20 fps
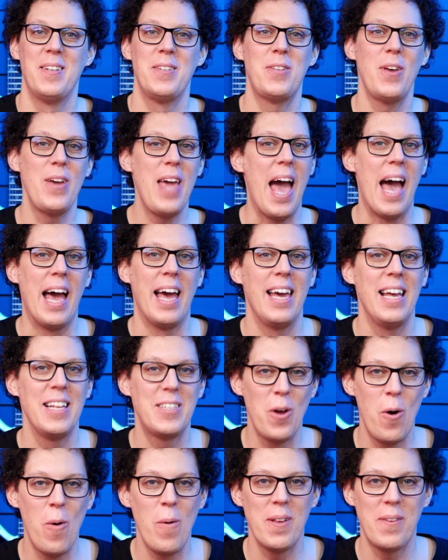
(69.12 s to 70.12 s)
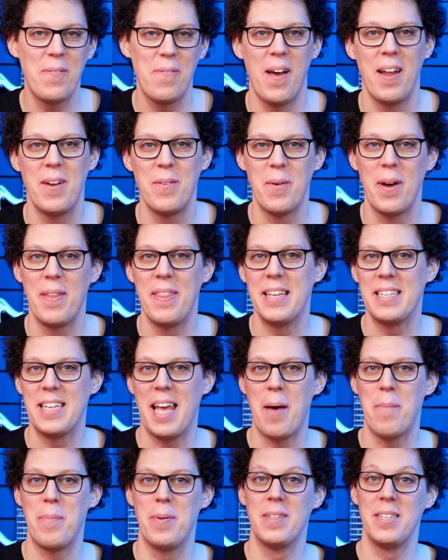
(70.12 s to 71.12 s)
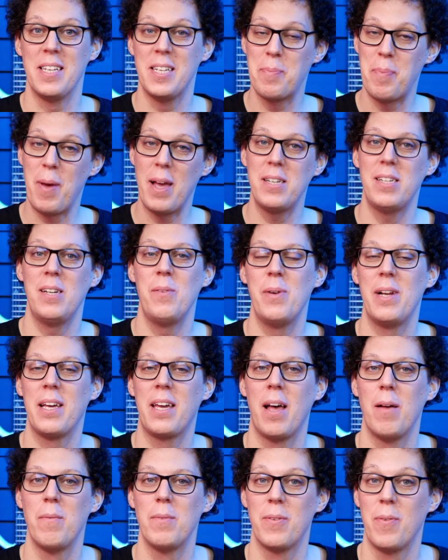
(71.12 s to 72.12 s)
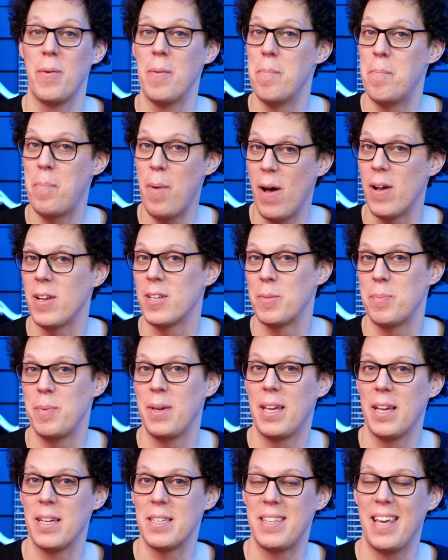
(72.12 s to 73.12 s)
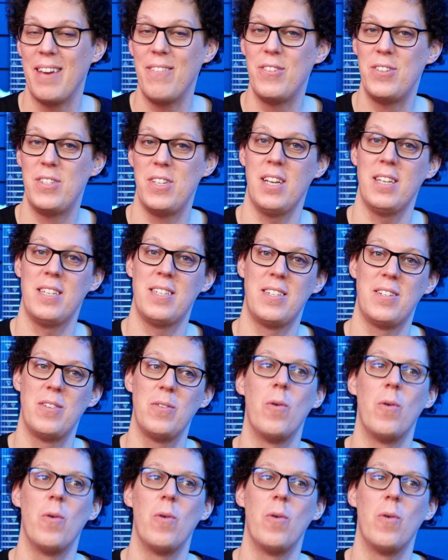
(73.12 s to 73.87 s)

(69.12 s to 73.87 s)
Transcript: So yeah, it's always fun when this happens, especially when it comes from Boss, because they've just,